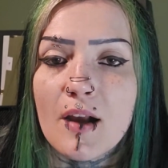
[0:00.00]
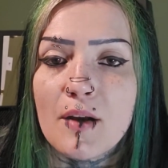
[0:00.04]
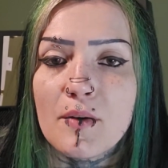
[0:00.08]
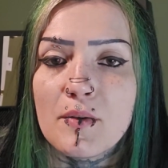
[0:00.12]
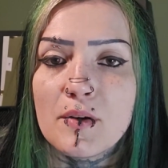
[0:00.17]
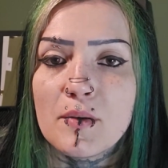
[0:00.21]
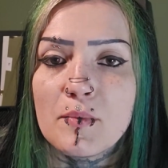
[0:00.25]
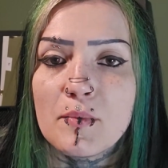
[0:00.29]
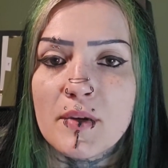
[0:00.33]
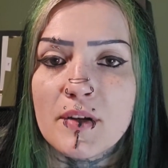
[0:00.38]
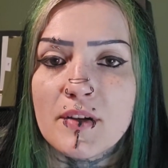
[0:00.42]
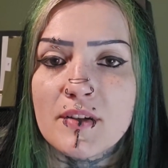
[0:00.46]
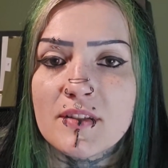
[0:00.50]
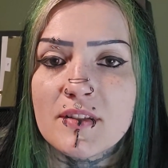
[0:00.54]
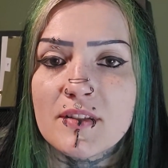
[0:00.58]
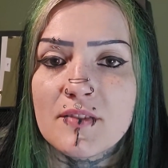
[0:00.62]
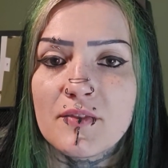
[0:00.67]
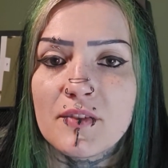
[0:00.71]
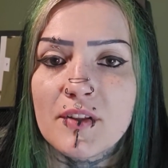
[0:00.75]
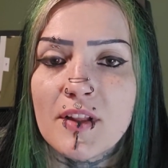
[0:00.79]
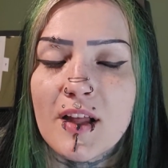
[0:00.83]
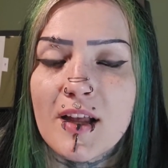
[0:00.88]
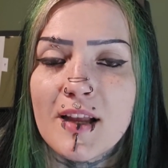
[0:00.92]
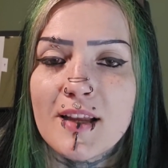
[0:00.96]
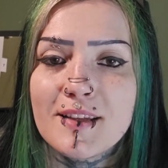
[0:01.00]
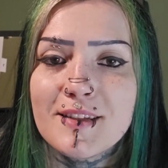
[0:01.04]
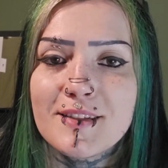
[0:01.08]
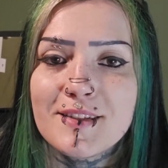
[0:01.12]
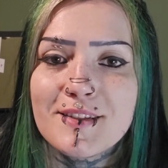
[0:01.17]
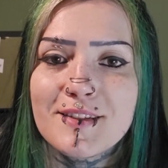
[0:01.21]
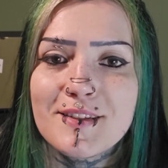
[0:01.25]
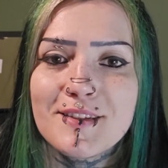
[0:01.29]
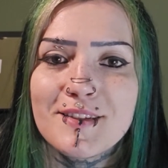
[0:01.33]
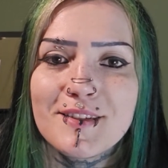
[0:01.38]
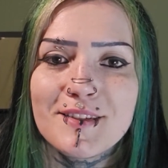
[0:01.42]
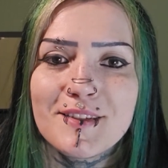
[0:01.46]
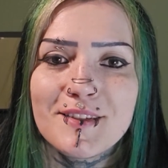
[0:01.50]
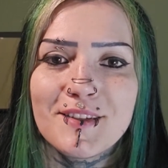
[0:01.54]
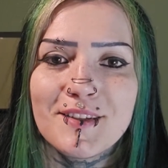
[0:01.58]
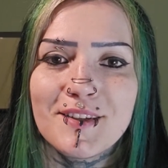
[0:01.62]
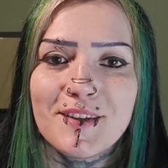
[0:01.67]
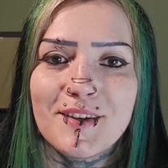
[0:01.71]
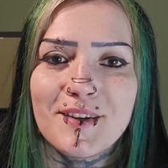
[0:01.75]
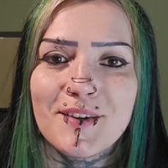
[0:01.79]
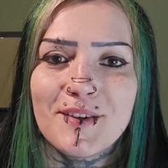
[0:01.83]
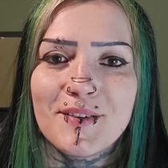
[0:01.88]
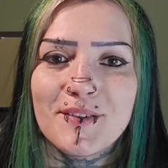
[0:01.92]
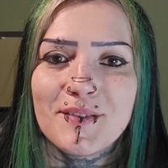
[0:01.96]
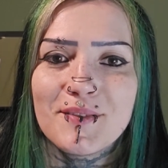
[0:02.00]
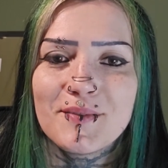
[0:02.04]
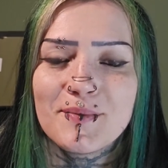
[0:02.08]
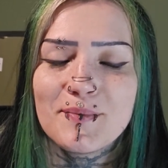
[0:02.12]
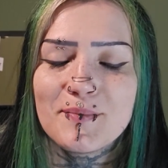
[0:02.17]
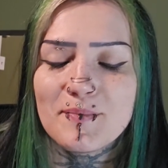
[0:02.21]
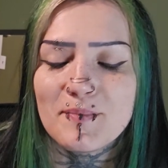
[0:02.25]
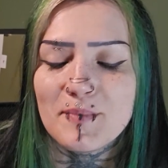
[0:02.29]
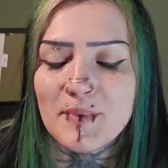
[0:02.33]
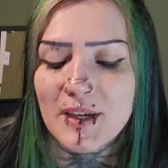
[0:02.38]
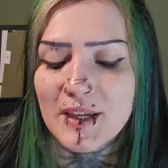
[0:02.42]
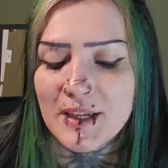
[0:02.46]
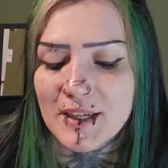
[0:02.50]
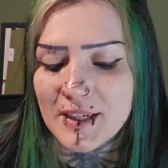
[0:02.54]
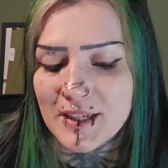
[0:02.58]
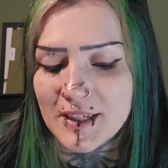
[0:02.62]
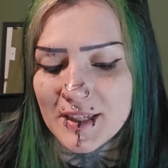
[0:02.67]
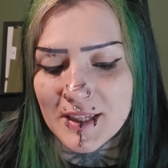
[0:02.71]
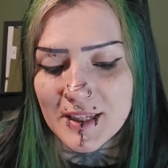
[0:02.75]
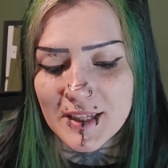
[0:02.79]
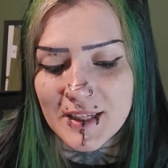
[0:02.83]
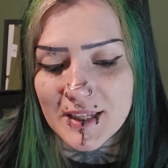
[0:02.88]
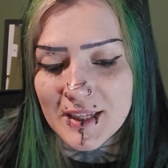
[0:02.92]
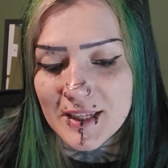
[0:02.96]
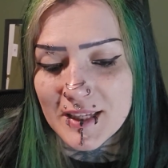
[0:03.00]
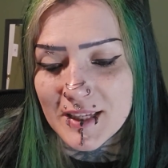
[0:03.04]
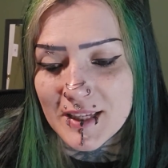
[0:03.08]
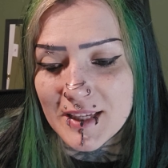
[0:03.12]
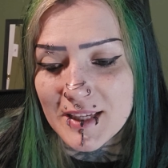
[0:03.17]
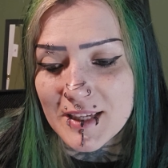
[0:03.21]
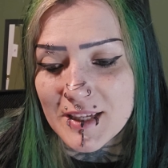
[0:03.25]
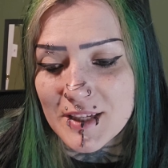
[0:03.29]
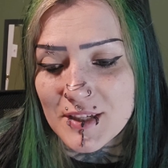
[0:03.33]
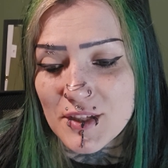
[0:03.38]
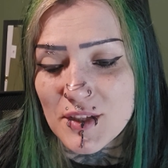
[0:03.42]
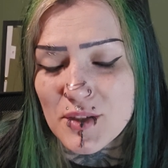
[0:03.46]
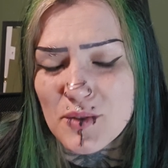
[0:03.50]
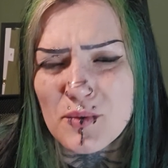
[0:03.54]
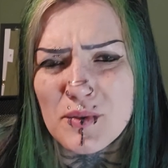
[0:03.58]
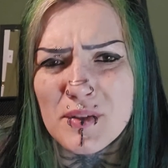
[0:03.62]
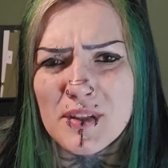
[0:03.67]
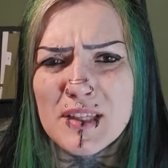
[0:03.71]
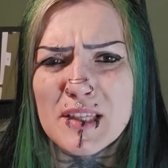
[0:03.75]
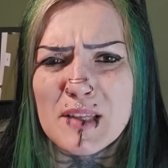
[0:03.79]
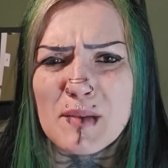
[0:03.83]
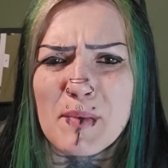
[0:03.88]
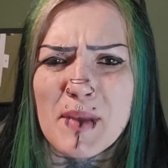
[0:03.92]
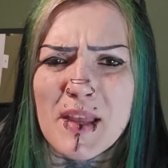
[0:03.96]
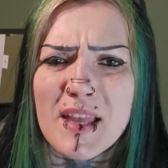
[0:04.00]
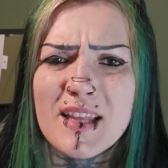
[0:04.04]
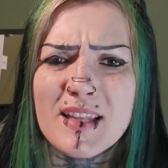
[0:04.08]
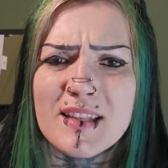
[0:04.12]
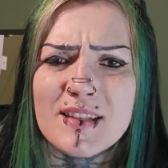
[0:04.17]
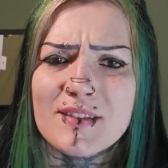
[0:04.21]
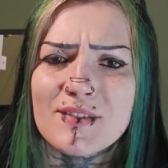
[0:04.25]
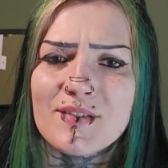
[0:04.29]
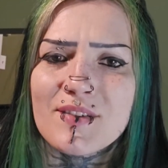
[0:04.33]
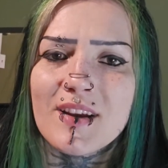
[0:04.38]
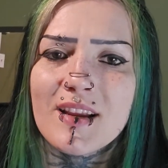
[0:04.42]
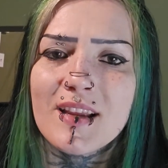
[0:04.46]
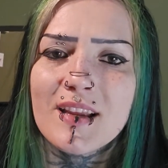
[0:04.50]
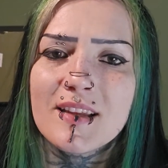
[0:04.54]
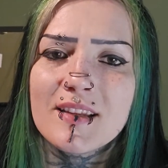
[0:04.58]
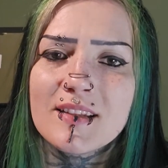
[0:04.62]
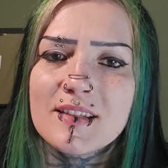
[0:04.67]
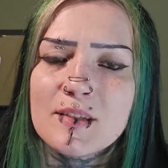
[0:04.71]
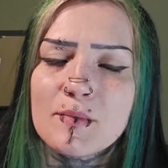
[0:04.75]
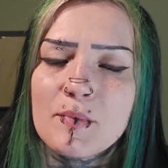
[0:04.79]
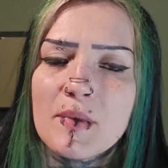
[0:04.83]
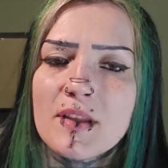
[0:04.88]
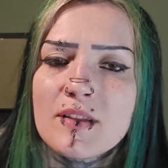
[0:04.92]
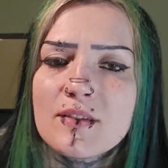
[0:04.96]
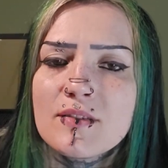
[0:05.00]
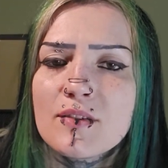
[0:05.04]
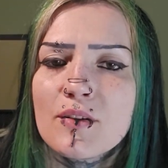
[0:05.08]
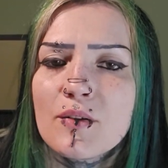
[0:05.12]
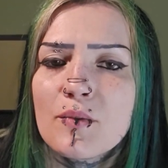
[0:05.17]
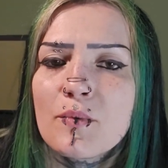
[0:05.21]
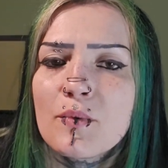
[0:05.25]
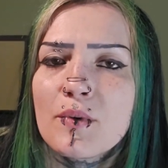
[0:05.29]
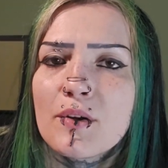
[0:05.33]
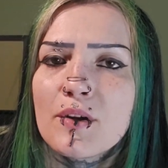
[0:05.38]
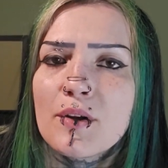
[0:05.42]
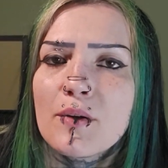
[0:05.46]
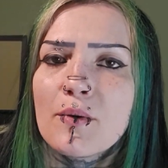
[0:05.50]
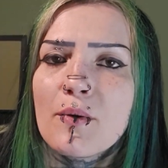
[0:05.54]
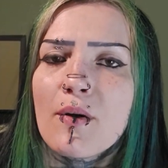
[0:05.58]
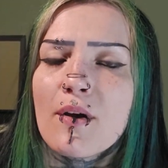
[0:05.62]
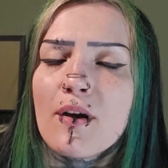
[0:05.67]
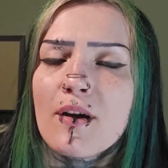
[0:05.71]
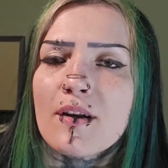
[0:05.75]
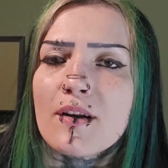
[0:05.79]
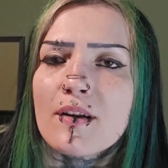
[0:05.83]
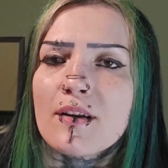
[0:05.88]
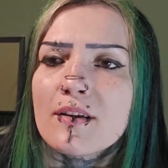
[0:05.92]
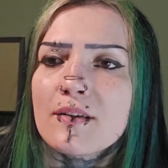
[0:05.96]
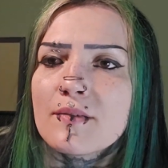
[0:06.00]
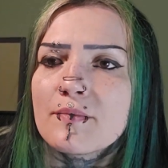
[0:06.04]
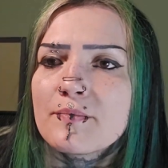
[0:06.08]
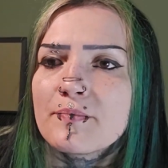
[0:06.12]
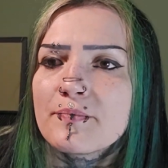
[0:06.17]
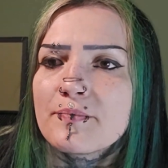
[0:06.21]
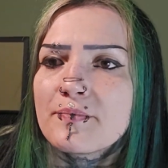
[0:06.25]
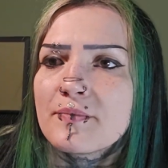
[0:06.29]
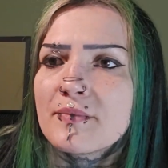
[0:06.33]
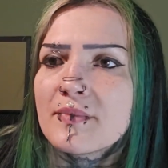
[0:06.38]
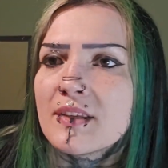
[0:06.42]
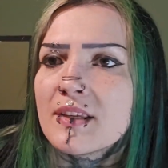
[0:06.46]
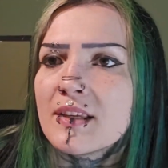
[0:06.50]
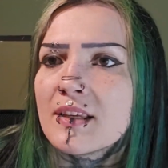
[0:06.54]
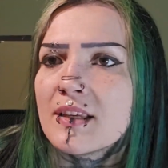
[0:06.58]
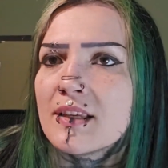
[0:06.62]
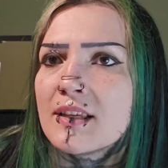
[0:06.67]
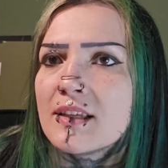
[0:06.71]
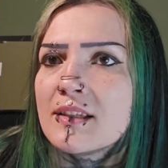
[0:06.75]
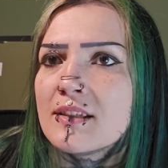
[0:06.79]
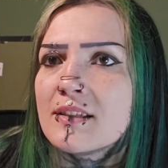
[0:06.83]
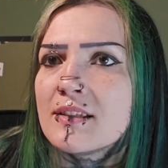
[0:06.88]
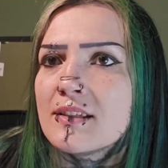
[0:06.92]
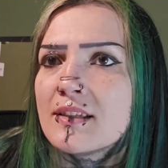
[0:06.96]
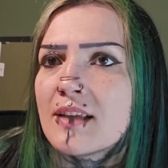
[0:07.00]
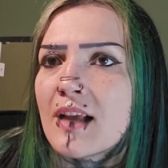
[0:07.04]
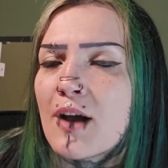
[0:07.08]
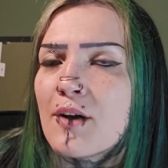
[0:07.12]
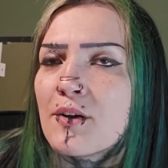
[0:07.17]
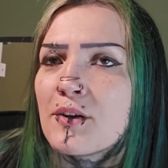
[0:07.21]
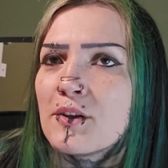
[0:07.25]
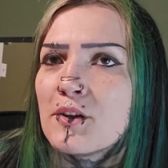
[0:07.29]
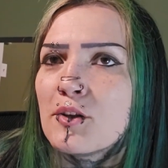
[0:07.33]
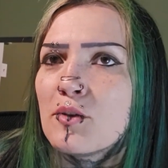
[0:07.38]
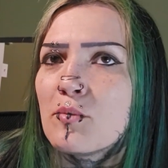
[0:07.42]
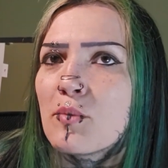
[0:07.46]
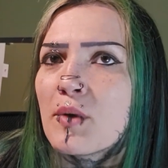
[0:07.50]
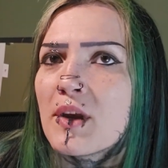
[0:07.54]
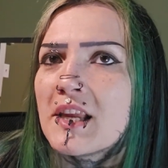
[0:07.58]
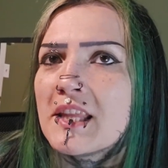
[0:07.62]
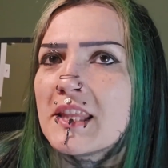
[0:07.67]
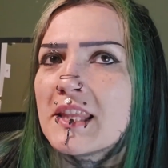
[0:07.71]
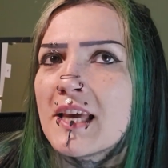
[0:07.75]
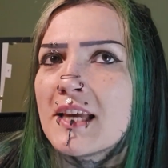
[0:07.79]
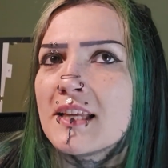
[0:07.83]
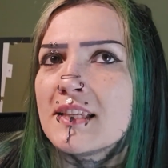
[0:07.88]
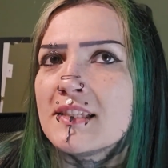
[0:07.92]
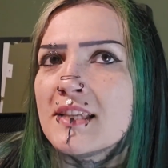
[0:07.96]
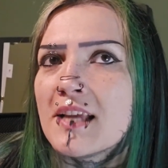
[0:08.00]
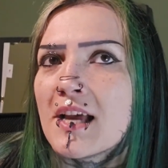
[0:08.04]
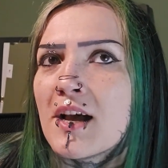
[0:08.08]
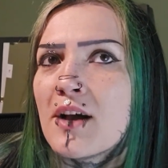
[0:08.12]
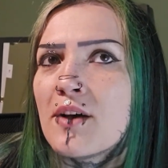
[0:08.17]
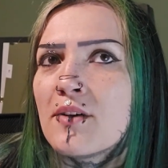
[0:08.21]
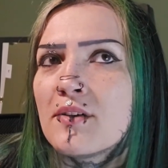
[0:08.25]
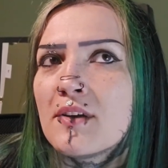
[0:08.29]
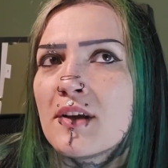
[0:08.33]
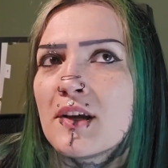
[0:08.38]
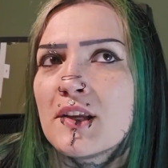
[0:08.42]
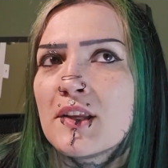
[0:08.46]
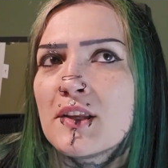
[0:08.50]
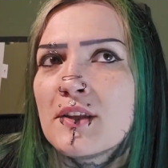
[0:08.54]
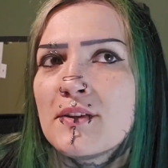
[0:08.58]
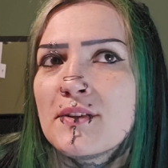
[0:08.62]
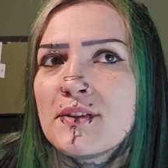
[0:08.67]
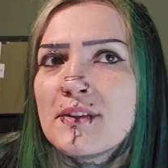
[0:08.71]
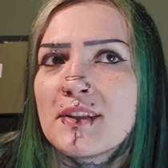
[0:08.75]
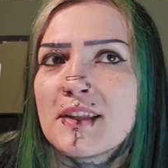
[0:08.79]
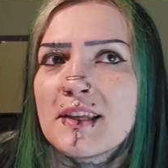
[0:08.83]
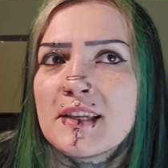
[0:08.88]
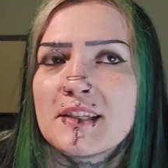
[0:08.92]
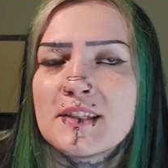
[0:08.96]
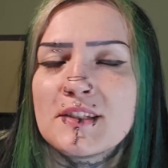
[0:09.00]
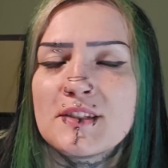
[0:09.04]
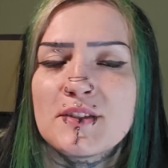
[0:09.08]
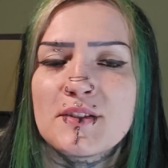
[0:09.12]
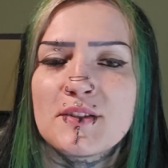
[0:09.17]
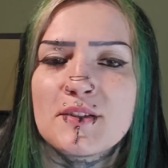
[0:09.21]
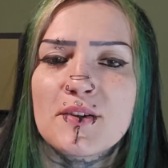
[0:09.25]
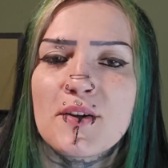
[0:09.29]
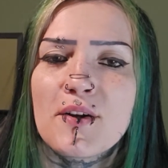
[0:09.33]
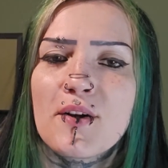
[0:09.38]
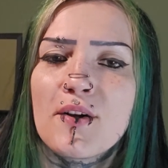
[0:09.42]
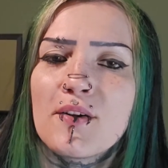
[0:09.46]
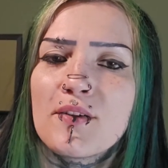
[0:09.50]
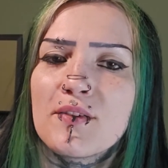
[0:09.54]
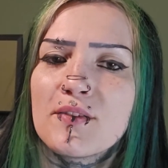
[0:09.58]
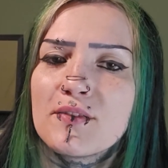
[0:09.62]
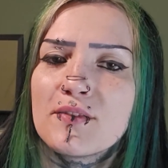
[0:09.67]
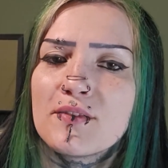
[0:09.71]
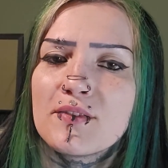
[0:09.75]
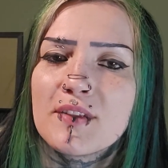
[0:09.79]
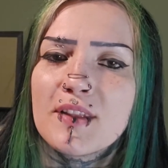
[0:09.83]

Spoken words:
I would appear civilized, you know, but it just really depends, right? It depends on where you are, and how can you break that down? How can you let it dissolve?